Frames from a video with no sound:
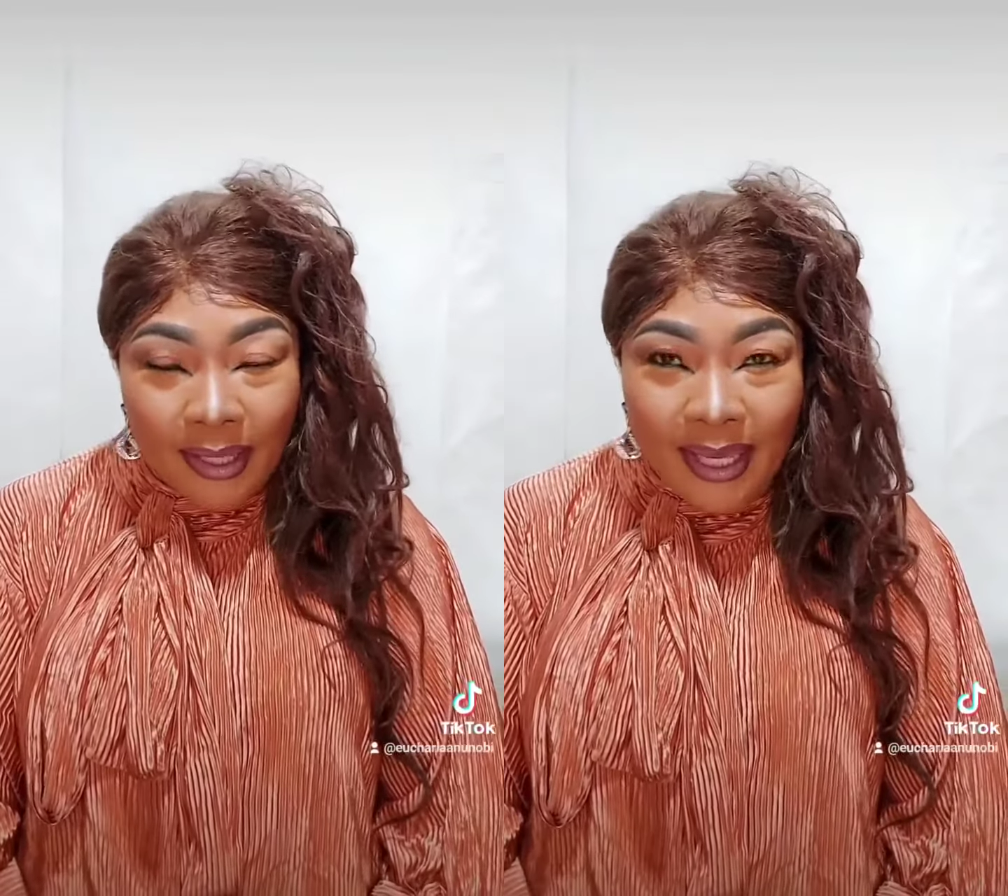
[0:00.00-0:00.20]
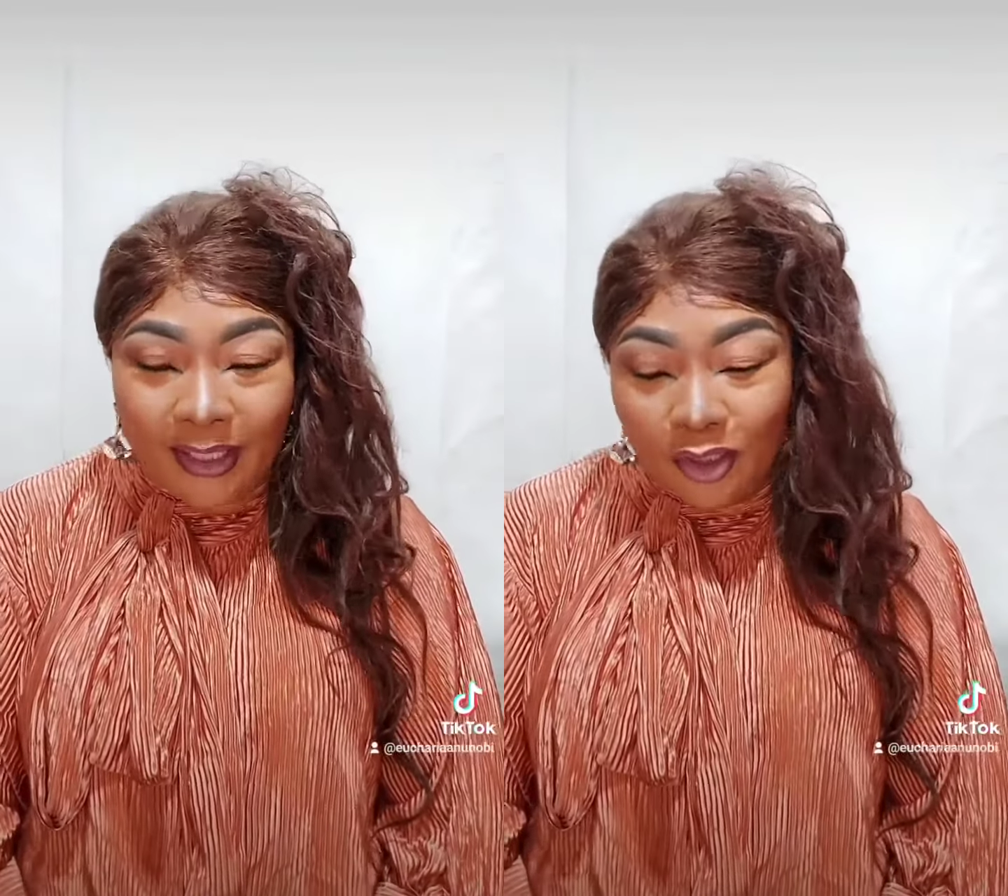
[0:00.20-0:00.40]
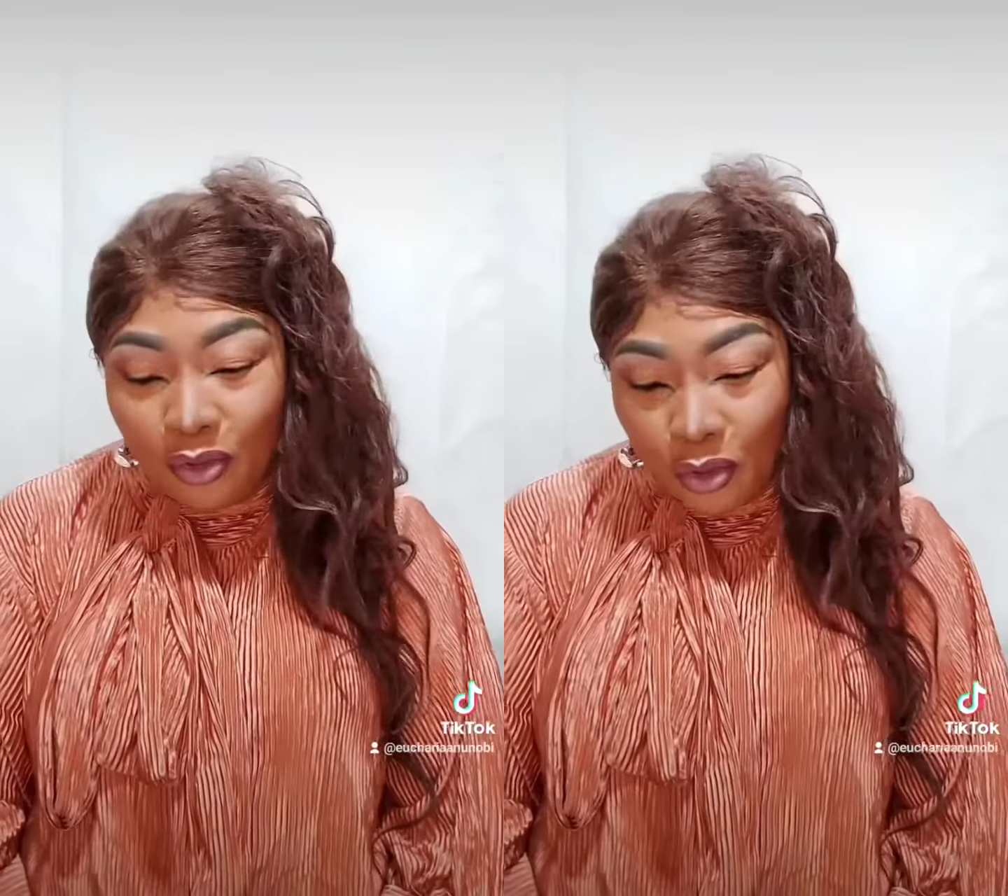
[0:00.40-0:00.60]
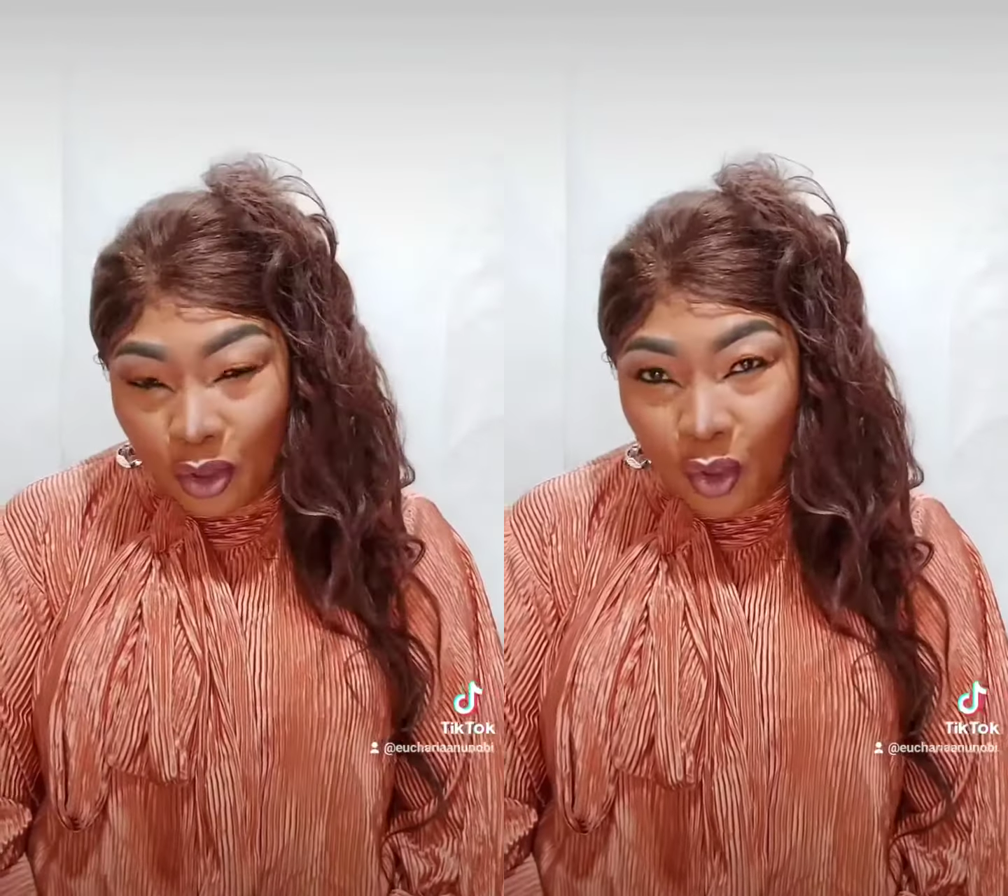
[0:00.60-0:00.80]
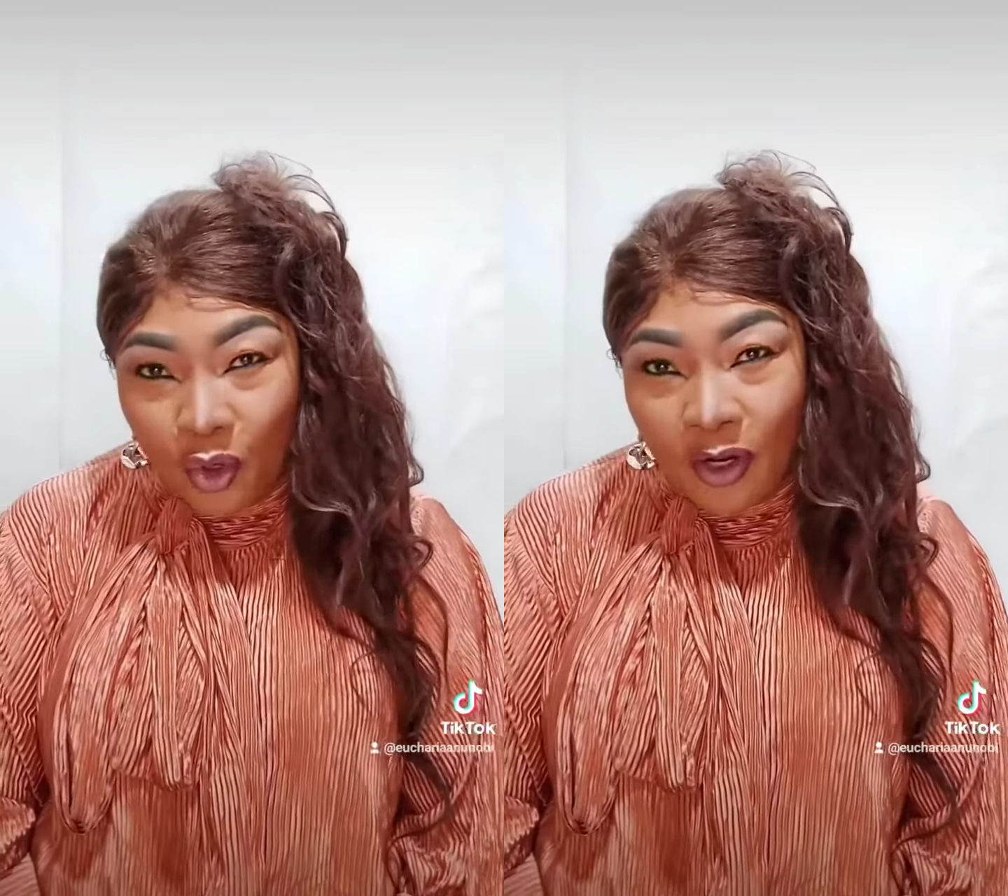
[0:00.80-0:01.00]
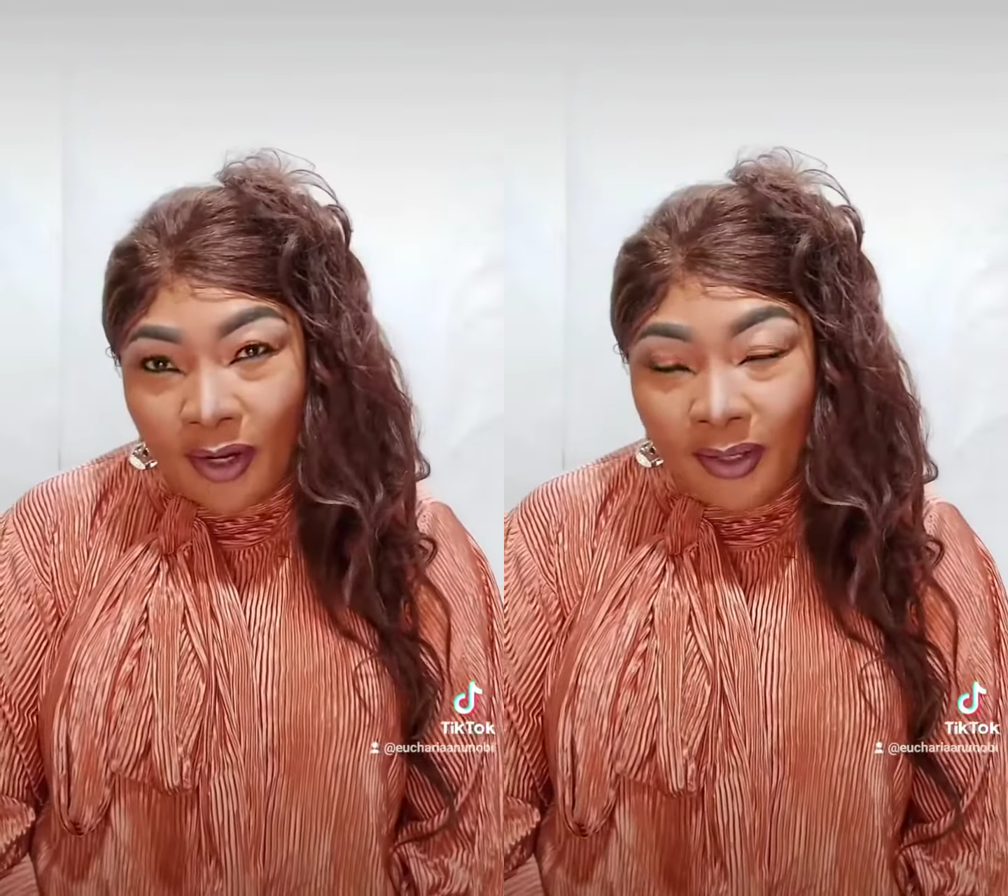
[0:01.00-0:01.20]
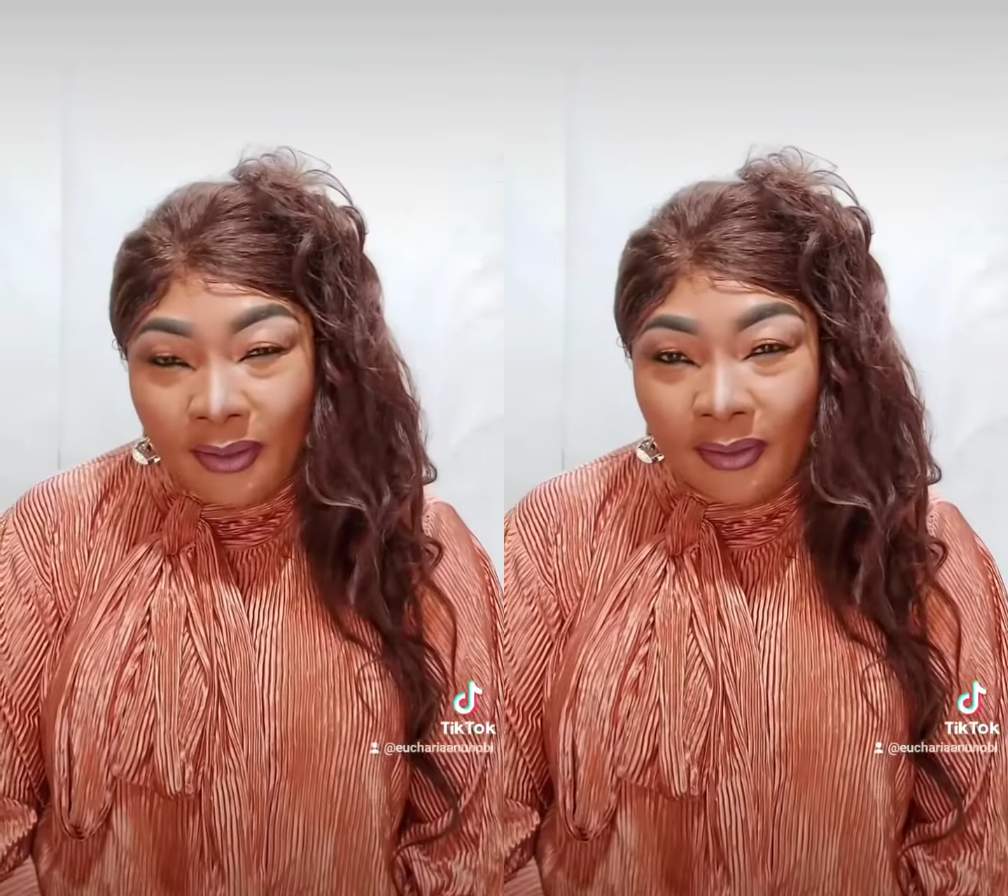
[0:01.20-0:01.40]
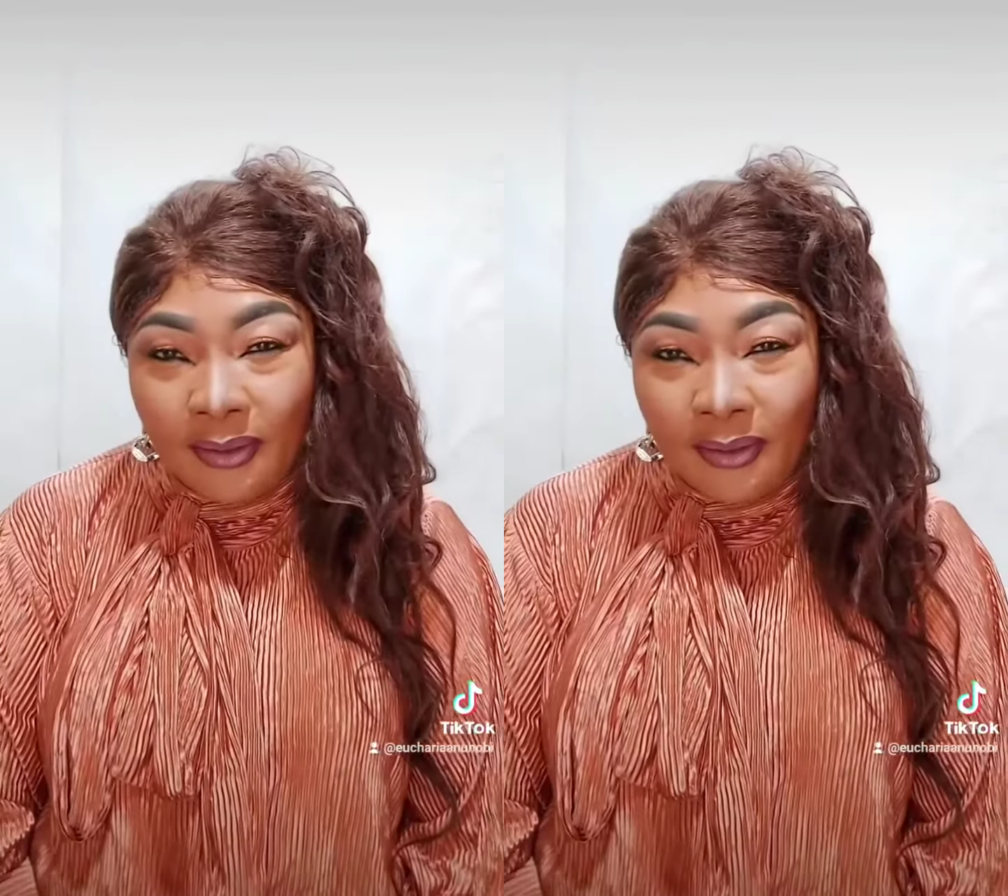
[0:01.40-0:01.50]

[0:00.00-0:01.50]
get to know her.